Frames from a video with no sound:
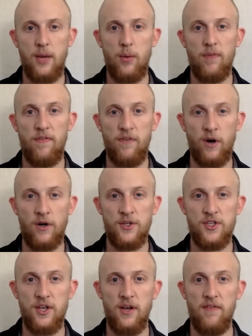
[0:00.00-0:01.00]
a
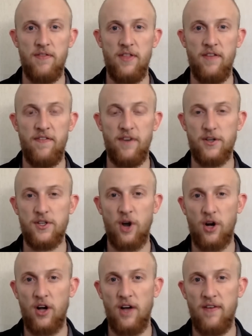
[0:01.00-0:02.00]
reverse of the first
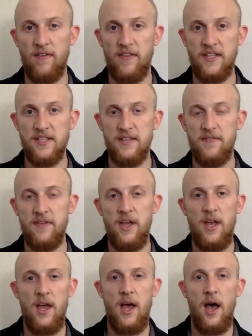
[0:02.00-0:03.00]
Kharkov offensive,
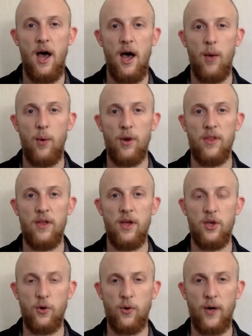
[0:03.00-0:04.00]
where the
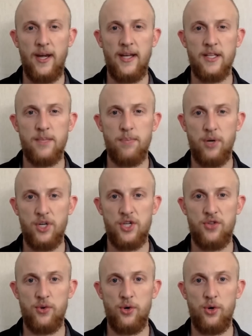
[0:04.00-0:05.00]
Ukrainians
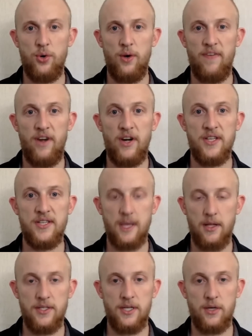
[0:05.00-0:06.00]
pushed through a very
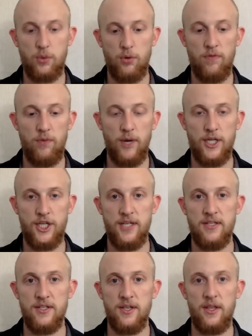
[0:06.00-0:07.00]
skeleton crew of
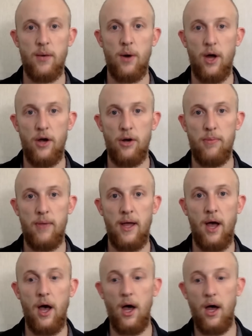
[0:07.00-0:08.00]
Russians. They were
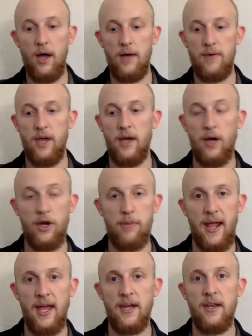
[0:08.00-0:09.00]

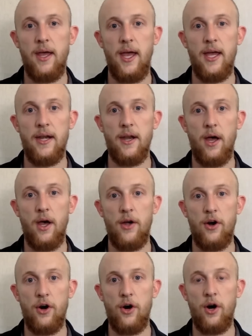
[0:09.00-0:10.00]
undermanned and
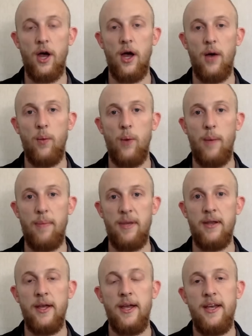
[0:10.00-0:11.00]
under
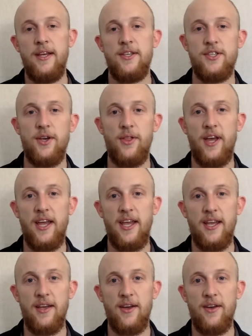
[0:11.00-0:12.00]
weaponed, so
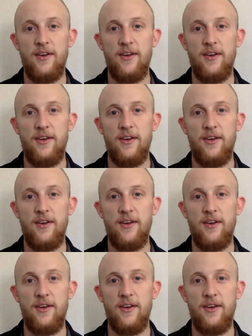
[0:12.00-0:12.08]
they